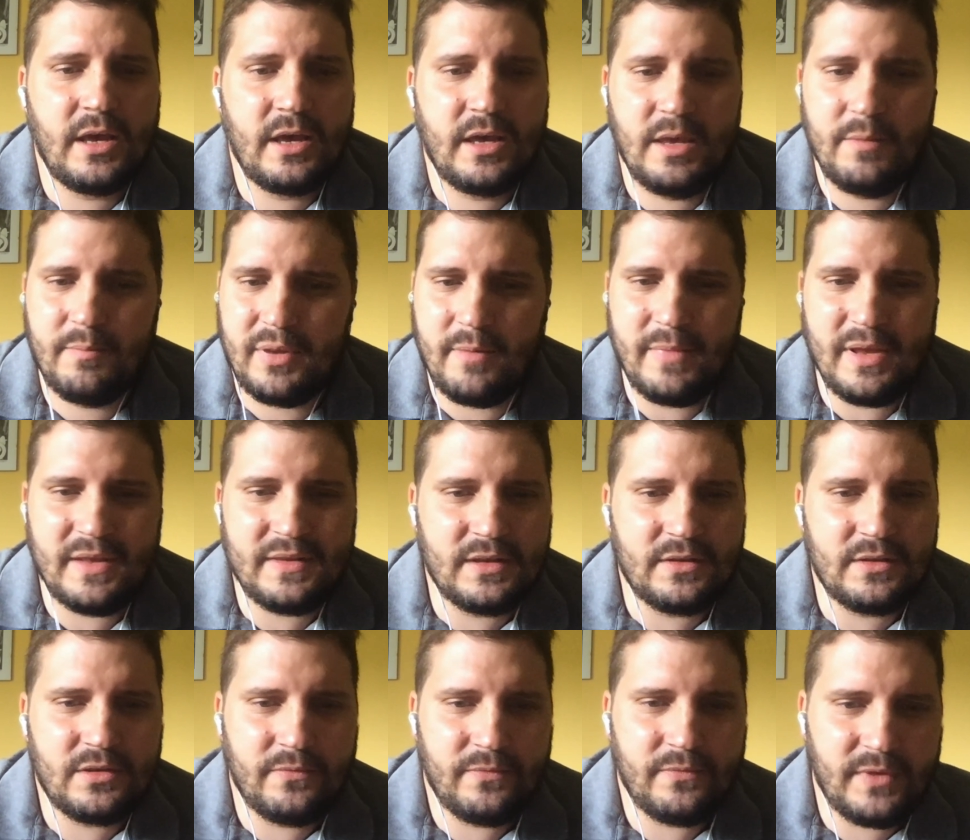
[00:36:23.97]

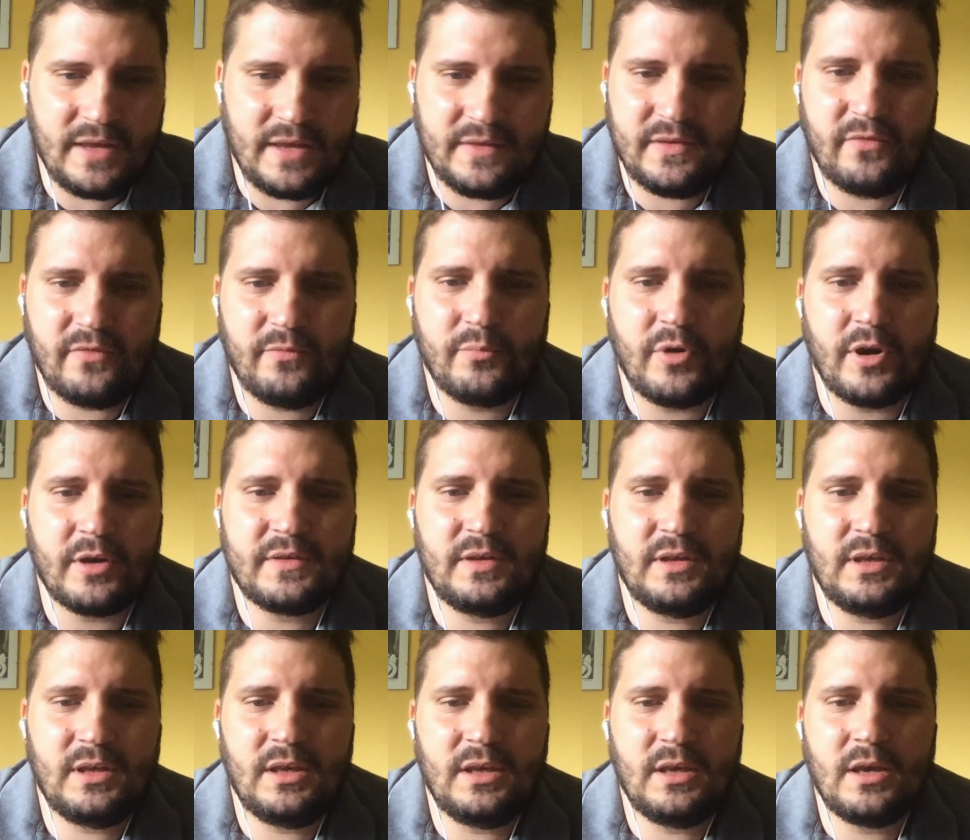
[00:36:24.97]
implemented the VSF
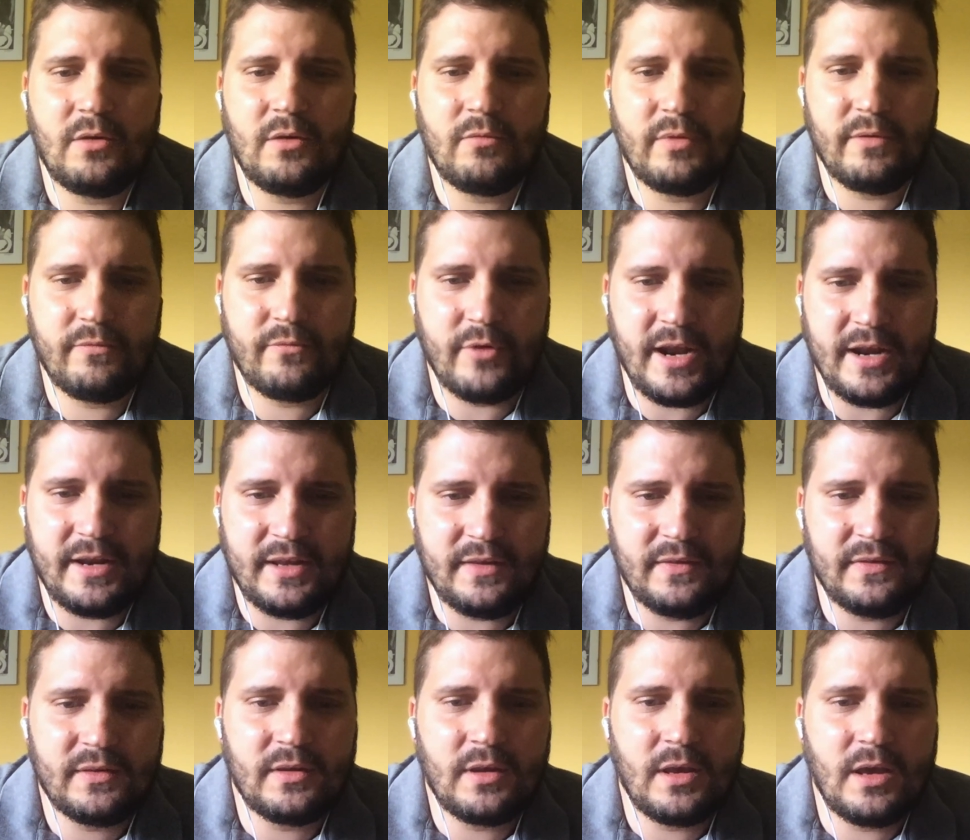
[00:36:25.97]
proxy with
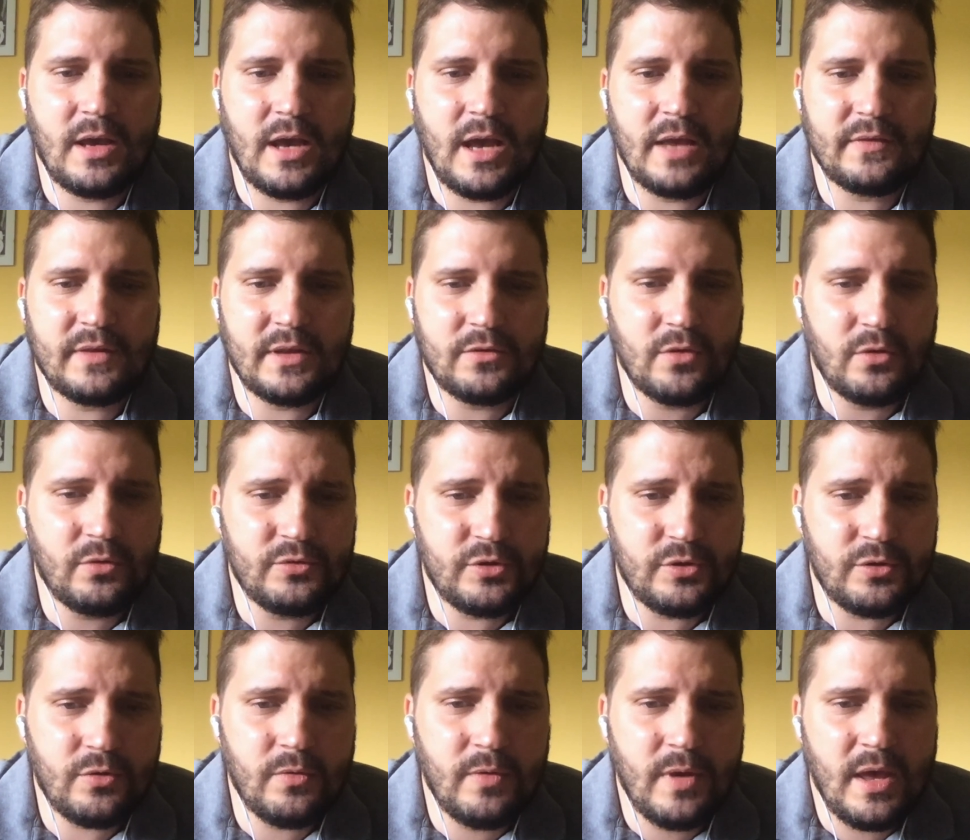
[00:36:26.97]
Redis, as I told
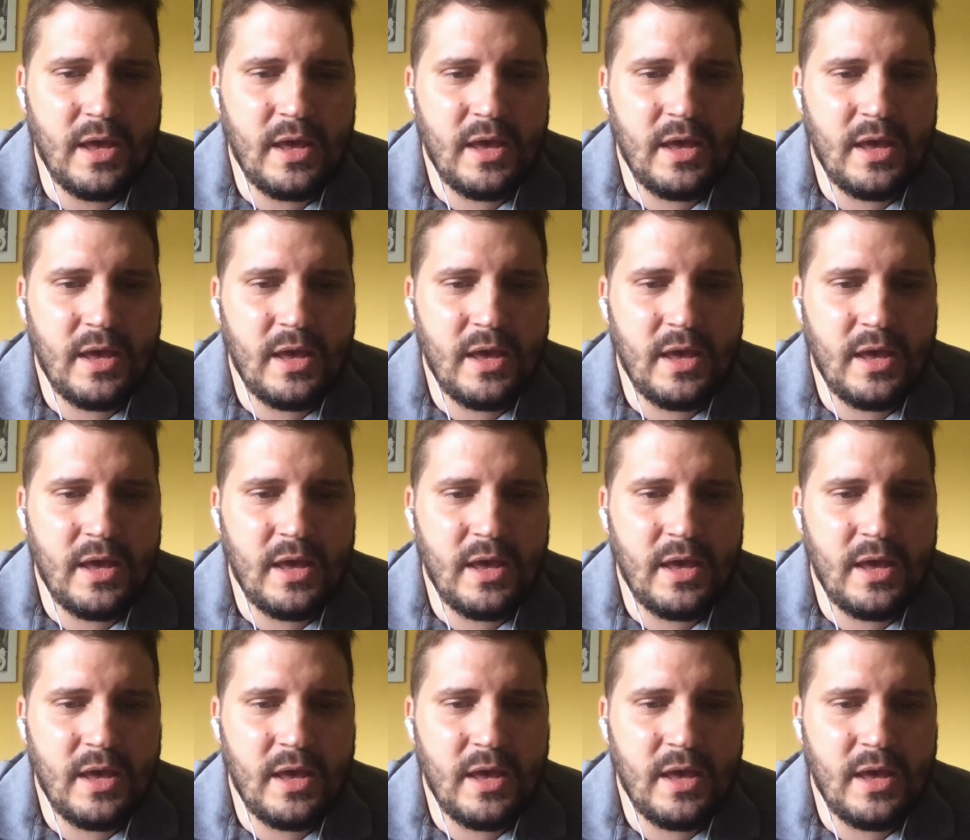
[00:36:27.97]
you.